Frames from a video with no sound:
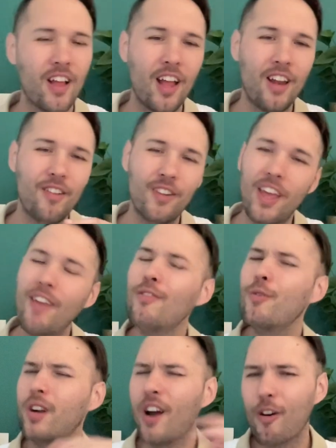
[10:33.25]
And
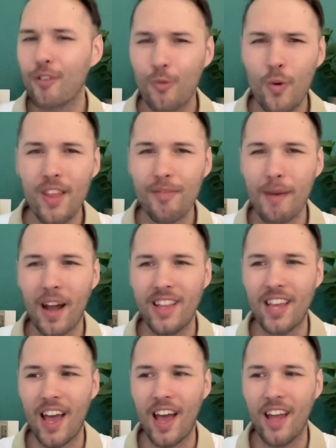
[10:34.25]
even when I was with my
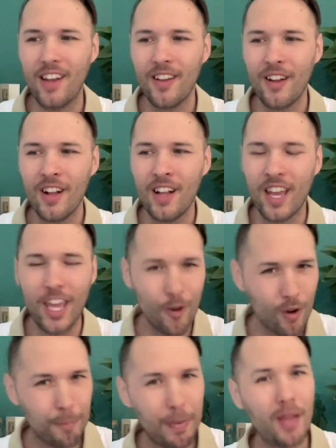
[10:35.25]
dad, he
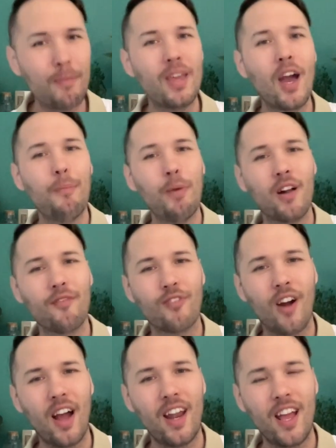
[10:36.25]
would pick me up on
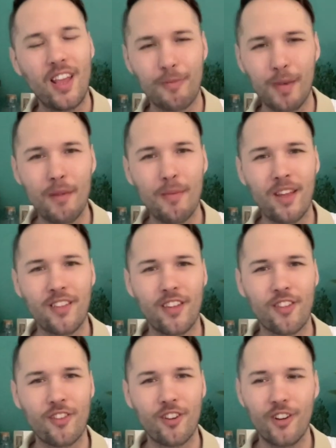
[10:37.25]
Fridays, me and my
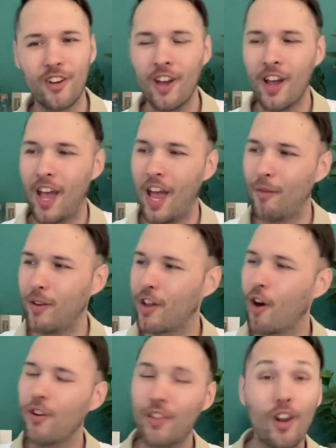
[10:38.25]
sister, and we'd
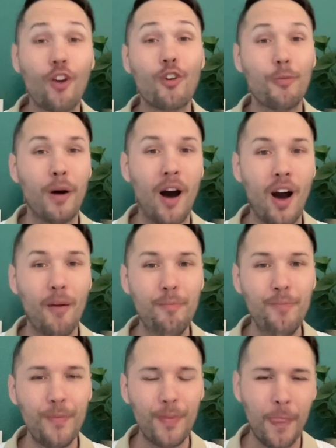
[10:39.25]
go to the local
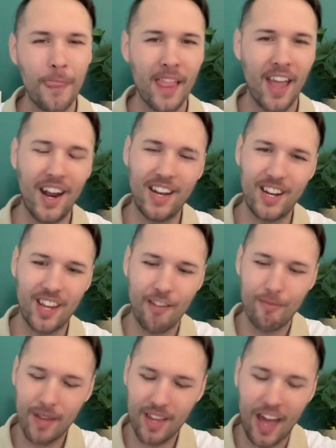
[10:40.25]
pub, and he'd
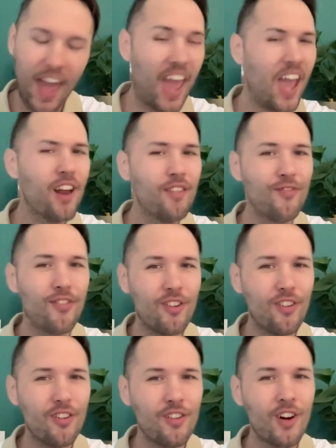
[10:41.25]
give me a
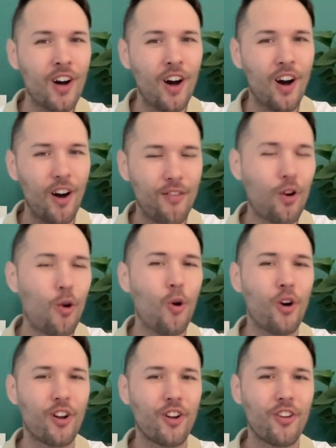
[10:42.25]
handful of
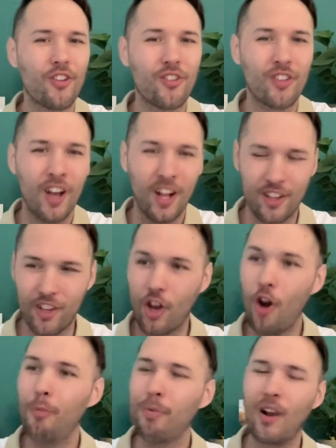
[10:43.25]
quarters to
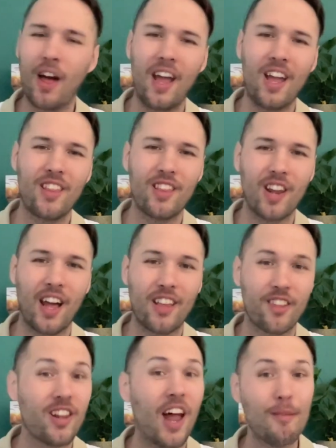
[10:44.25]
go play the like
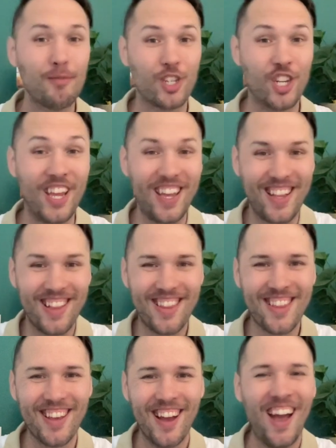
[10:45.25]
slot
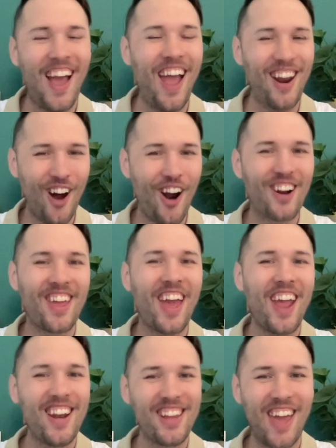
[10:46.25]
machines and
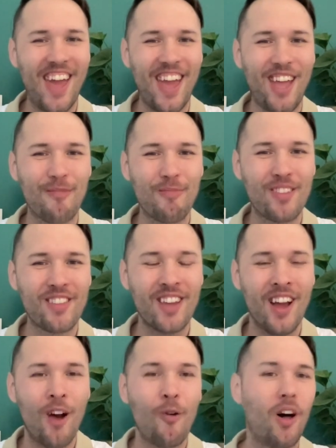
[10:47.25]
arcade games
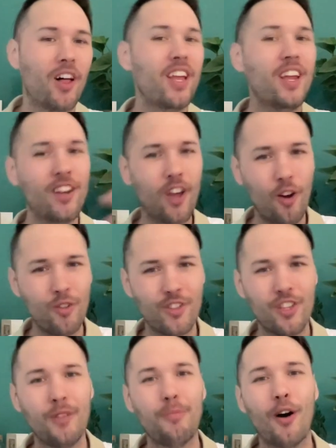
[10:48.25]
while he'd go
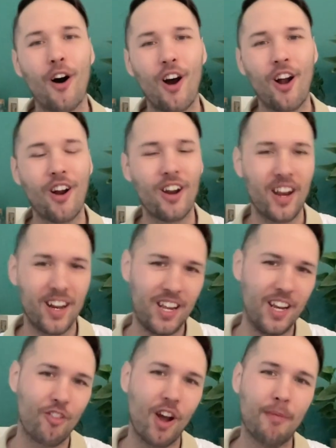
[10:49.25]
to the bar and
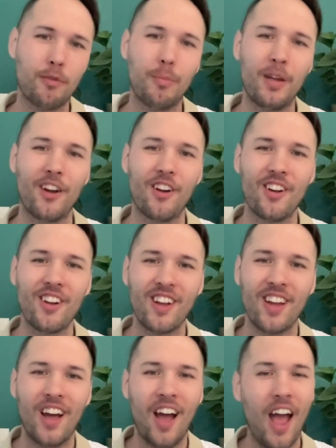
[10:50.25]
he'd grab a beer.
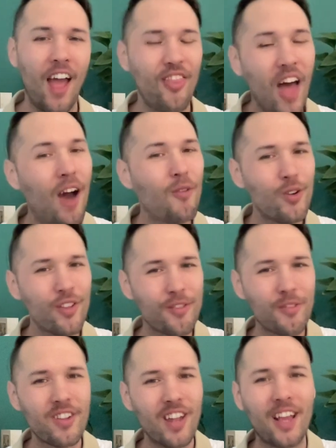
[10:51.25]
And that
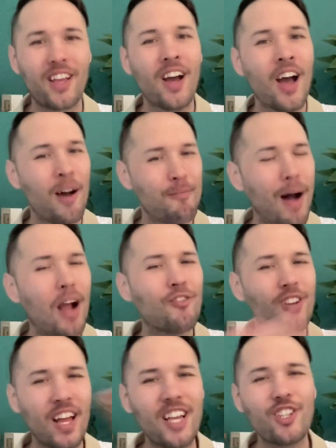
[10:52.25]
was like my
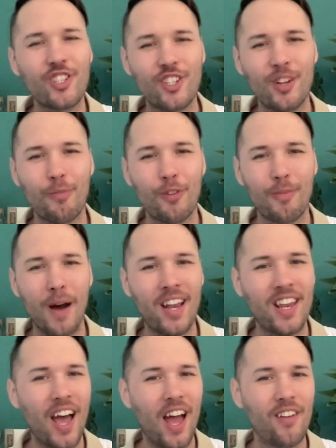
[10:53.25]
relationship with my
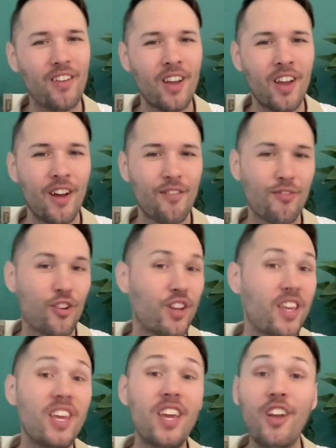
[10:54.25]
dad for
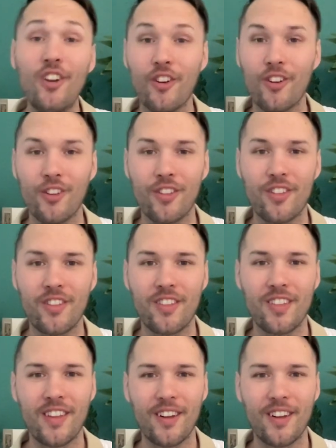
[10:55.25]
years.